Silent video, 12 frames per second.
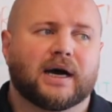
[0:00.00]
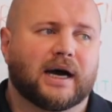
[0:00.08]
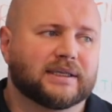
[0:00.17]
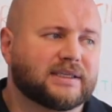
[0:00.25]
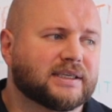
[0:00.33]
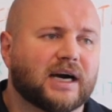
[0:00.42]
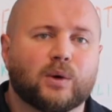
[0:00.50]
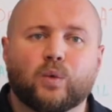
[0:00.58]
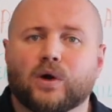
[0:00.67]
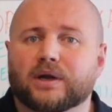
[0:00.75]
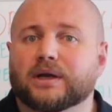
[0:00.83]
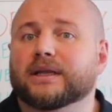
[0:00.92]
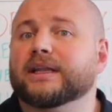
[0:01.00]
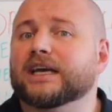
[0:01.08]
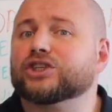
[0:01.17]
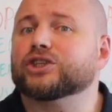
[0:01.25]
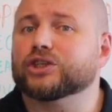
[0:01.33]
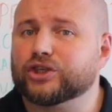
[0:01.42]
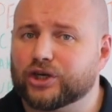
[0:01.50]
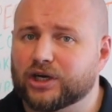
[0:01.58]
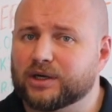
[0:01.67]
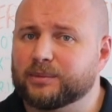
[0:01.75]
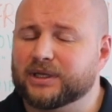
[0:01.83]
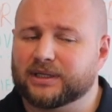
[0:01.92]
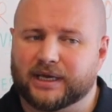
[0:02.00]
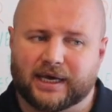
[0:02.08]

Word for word: until I won a national tournament